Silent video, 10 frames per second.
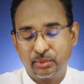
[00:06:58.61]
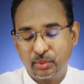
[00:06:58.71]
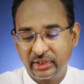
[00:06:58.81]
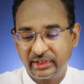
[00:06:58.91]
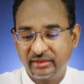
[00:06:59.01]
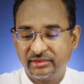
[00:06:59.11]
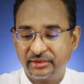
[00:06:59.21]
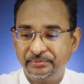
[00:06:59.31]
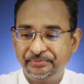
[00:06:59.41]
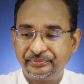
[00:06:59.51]

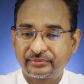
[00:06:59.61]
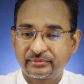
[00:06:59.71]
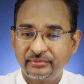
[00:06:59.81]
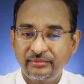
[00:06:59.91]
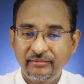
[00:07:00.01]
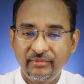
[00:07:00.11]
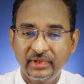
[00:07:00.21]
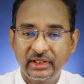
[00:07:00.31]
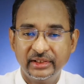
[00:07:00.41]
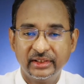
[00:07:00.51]
whatever.
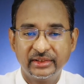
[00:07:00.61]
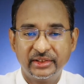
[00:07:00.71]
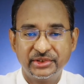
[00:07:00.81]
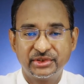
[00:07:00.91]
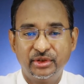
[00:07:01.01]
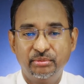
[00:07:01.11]
There is no